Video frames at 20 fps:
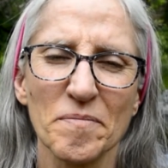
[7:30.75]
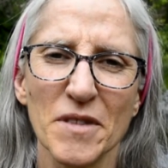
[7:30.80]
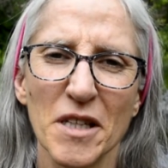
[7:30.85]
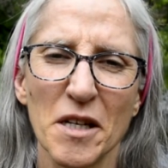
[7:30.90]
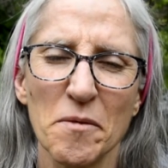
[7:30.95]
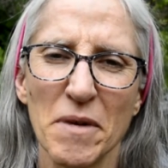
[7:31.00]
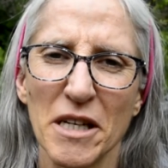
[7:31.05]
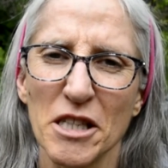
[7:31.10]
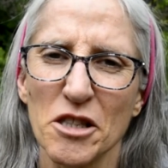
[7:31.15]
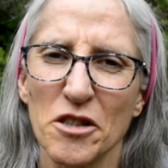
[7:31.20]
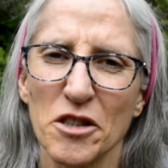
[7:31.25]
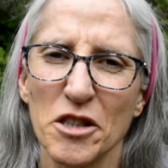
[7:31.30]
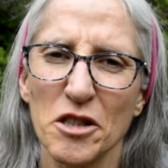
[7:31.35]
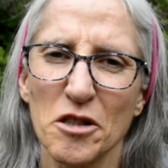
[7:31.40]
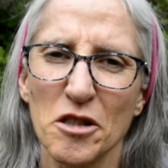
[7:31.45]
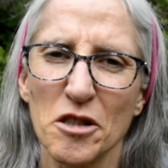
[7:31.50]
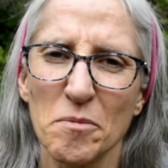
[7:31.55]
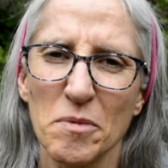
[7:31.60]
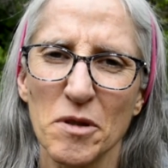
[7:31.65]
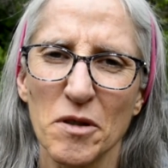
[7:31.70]
And make sure you're
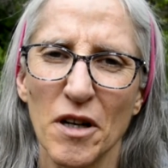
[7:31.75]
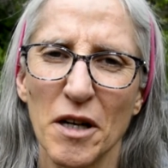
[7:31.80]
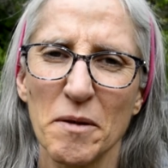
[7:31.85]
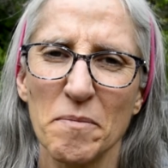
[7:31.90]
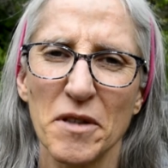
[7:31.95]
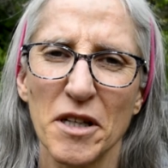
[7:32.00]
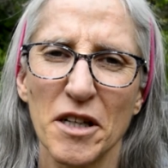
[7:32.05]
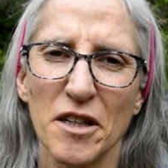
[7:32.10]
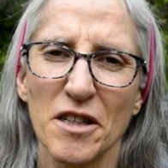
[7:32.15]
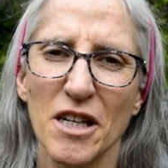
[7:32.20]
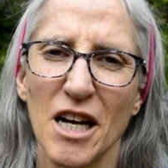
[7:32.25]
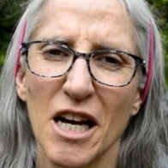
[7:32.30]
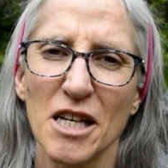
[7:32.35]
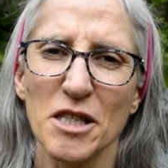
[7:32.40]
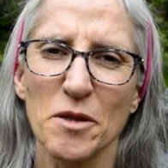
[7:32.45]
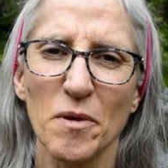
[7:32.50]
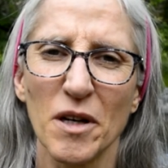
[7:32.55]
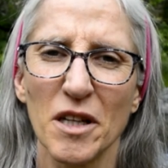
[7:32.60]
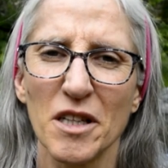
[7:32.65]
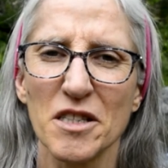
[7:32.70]
subscribed there
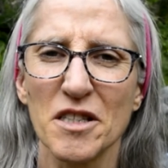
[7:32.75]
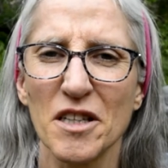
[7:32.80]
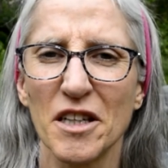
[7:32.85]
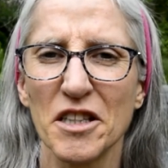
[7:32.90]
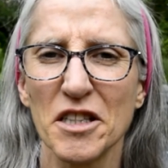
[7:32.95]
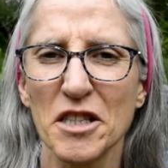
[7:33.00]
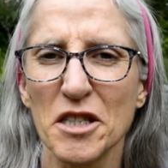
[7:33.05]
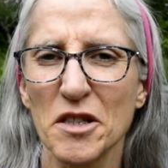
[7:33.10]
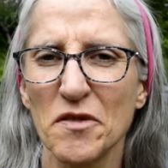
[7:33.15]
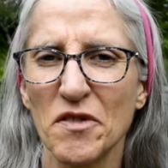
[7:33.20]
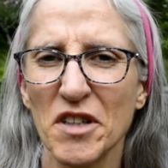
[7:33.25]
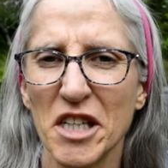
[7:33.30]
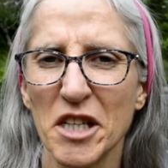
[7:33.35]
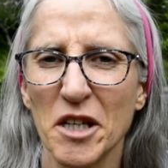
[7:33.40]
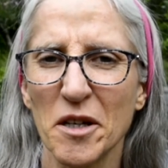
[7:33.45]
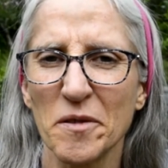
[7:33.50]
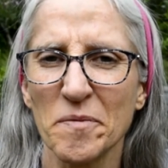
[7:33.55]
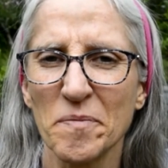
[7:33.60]
as well as on this video.